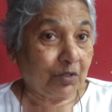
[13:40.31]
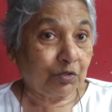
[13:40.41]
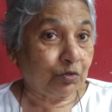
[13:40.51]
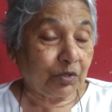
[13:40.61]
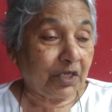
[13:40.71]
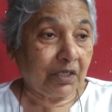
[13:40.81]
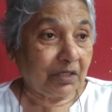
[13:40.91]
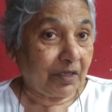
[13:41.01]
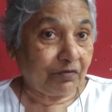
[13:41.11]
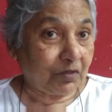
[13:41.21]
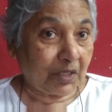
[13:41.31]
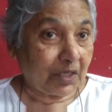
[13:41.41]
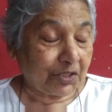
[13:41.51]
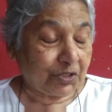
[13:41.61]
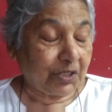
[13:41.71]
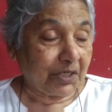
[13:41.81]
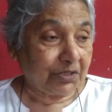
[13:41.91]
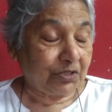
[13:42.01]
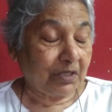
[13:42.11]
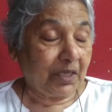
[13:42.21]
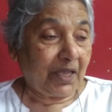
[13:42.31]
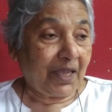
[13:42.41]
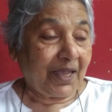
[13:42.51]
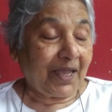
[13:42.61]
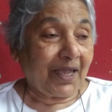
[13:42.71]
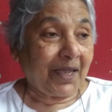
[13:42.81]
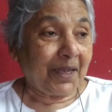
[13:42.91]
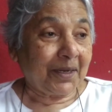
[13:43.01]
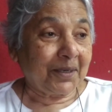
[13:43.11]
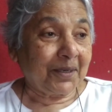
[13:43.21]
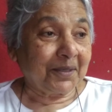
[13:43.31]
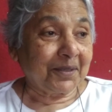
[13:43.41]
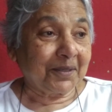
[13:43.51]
Because today everything has changed. And